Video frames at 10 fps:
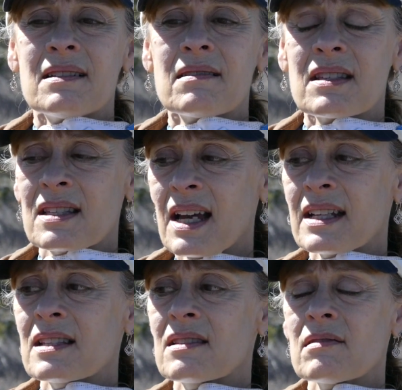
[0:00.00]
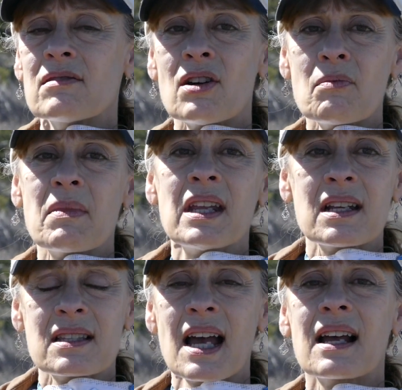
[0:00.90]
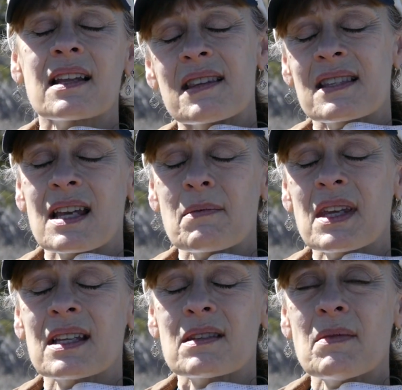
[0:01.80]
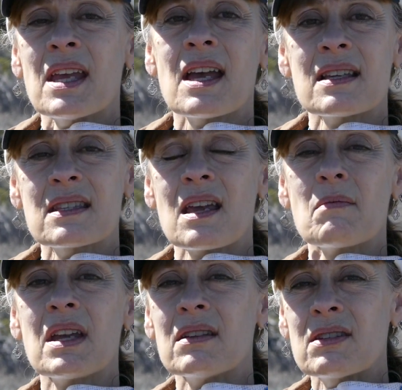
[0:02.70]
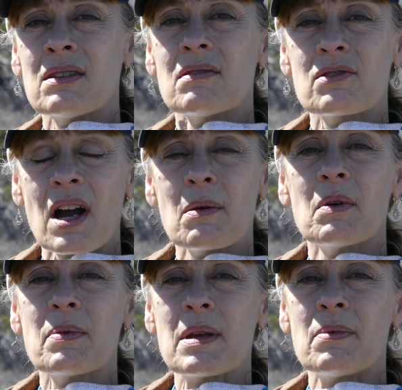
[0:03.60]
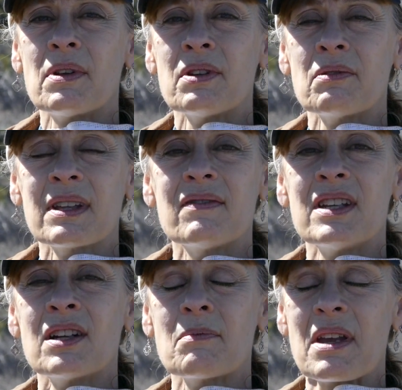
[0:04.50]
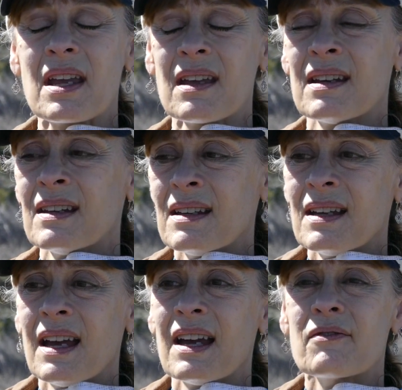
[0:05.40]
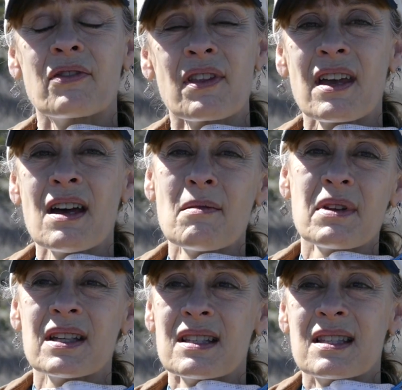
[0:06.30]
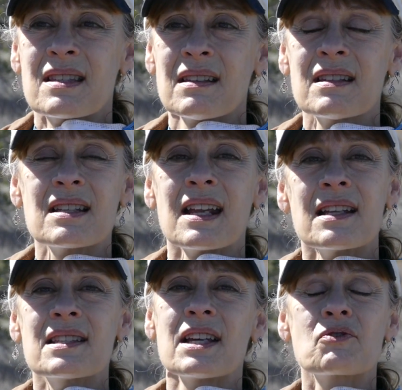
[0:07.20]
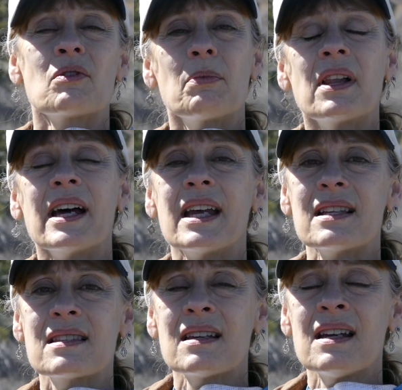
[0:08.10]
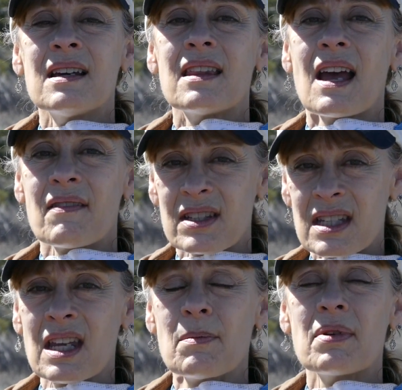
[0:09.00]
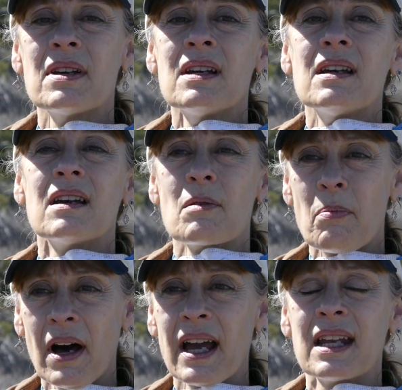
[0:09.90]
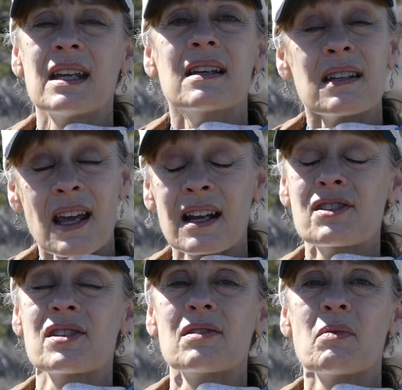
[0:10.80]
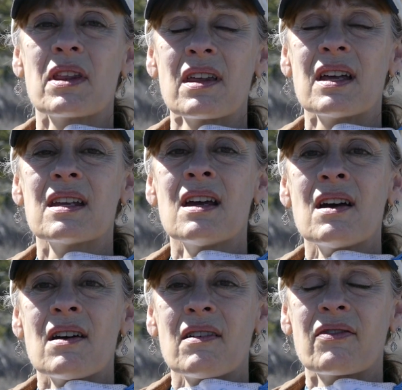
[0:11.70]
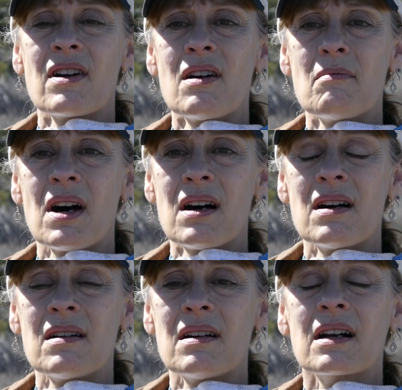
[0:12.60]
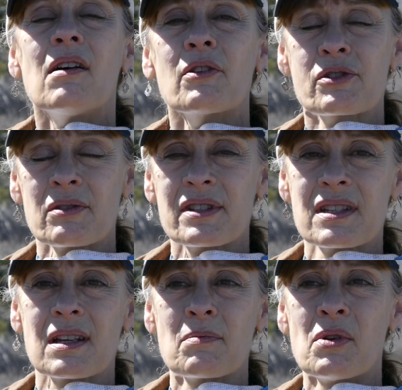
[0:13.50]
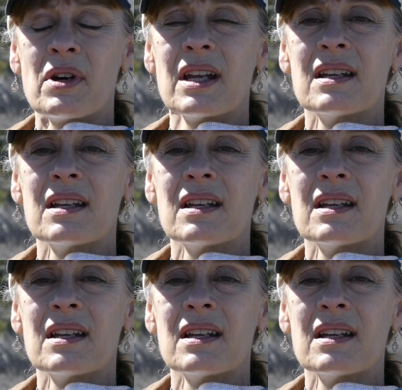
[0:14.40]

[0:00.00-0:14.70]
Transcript: the sites don't mean exactly the same thing to me as they mean to the tribal people who live near me. And for them, it's an ancestral place. They have a deep and abiding connection with it from a cultural standpoint.